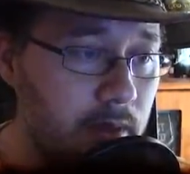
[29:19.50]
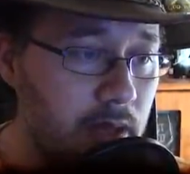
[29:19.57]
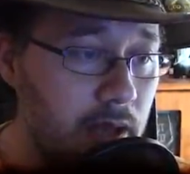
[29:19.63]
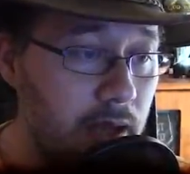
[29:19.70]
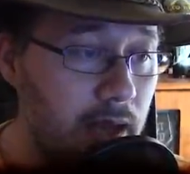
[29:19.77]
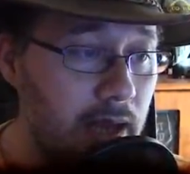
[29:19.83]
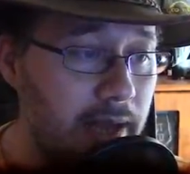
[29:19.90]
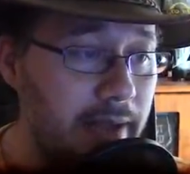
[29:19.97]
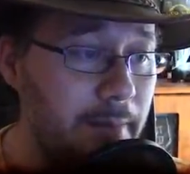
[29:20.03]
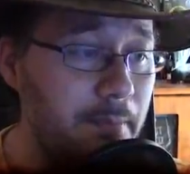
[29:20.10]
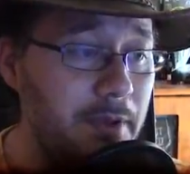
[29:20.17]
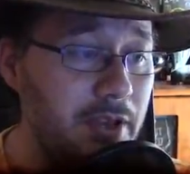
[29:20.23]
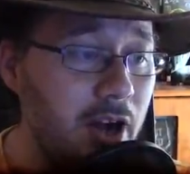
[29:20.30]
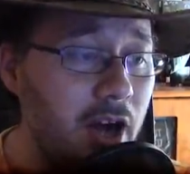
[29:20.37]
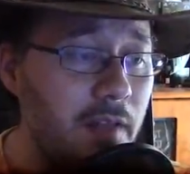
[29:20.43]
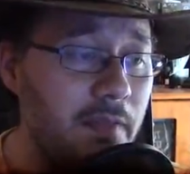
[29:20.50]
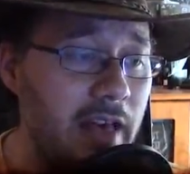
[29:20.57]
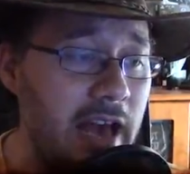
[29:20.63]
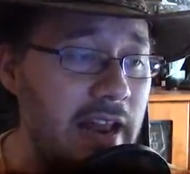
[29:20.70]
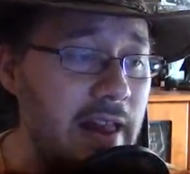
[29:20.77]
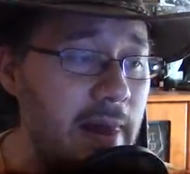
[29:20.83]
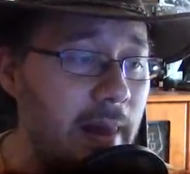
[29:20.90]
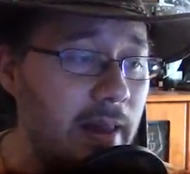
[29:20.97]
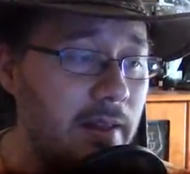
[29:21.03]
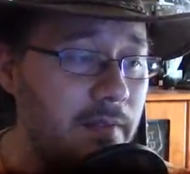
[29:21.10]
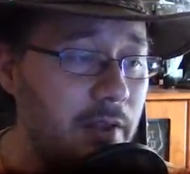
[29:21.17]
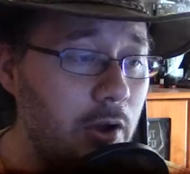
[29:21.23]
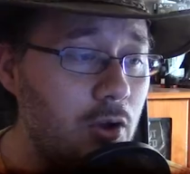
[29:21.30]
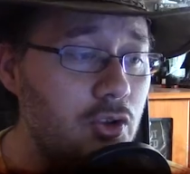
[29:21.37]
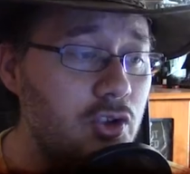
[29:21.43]
And beyond that,
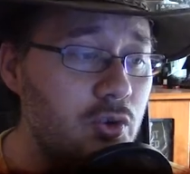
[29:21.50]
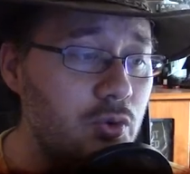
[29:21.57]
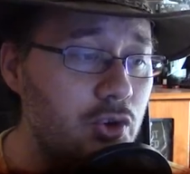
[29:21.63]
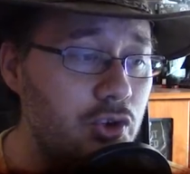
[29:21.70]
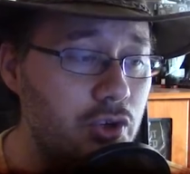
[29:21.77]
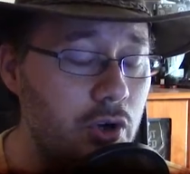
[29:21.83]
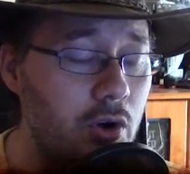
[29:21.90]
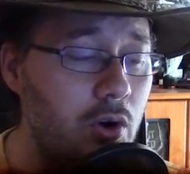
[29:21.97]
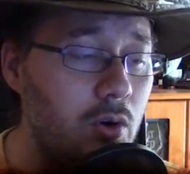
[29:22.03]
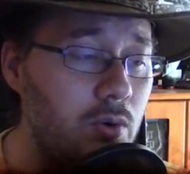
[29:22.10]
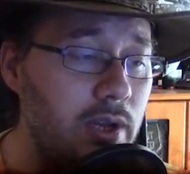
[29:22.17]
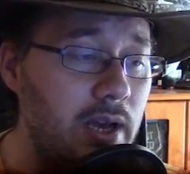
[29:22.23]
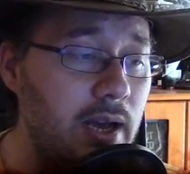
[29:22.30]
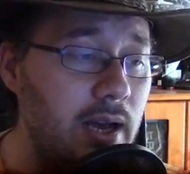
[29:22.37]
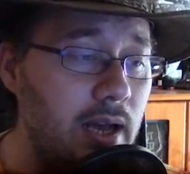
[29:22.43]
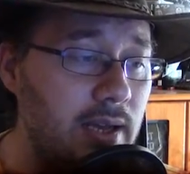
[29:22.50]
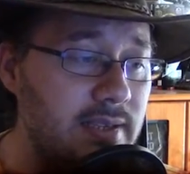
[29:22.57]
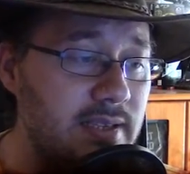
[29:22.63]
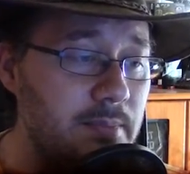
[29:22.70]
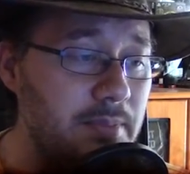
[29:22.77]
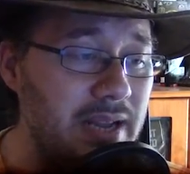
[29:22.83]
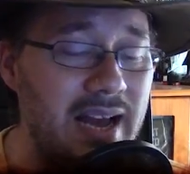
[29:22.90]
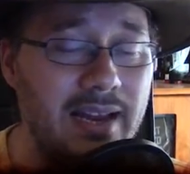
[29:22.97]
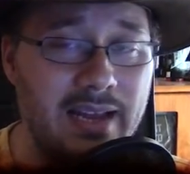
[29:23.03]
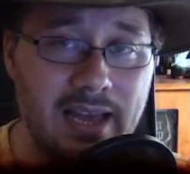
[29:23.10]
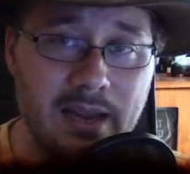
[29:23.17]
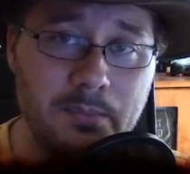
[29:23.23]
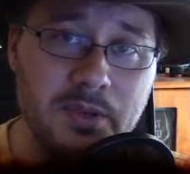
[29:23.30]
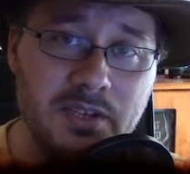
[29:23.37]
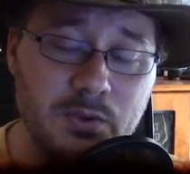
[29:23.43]
they also showed some knight
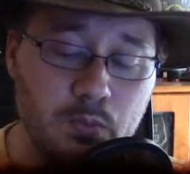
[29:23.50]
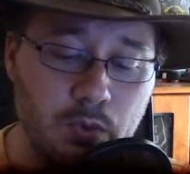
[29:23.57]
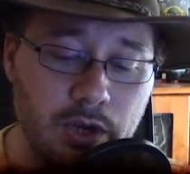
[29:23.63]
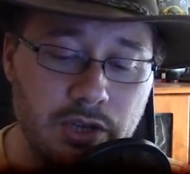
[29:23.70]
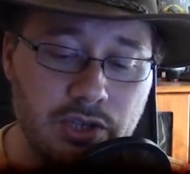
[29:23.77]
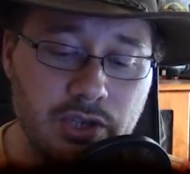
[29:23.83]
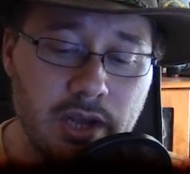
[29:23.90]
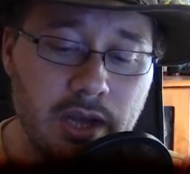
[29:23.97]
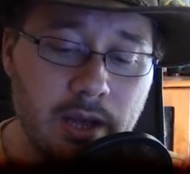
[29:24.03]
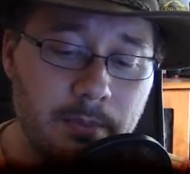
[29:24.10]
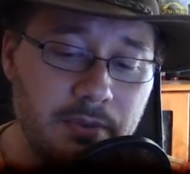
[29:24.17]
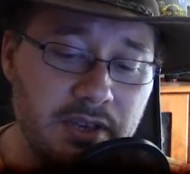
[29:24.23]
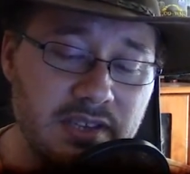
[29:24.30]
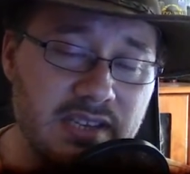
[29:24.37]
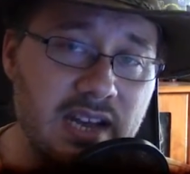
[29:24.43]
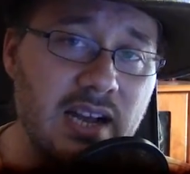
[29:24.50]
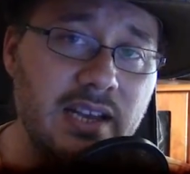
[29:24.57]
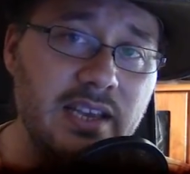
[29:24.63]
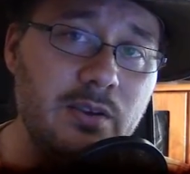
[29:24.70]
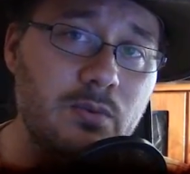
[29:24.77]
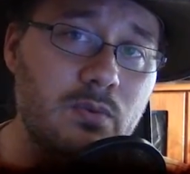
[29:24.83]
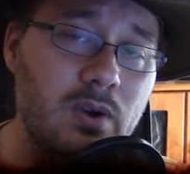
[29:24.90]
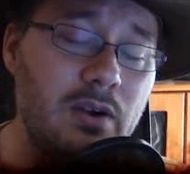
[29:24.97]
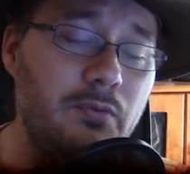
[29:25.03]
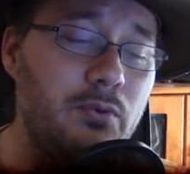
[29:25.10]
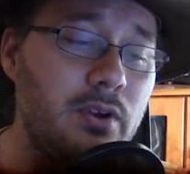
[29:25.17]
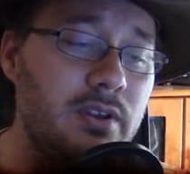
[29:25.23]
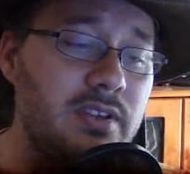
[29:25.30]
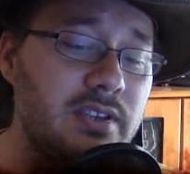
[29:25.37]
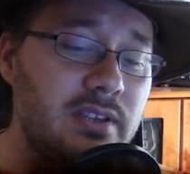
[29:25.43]
enemies, which Miyazaki
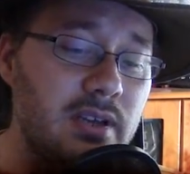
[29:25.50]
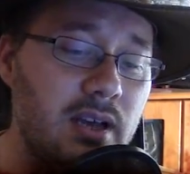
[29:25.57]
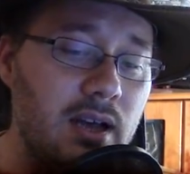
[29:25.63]
referenced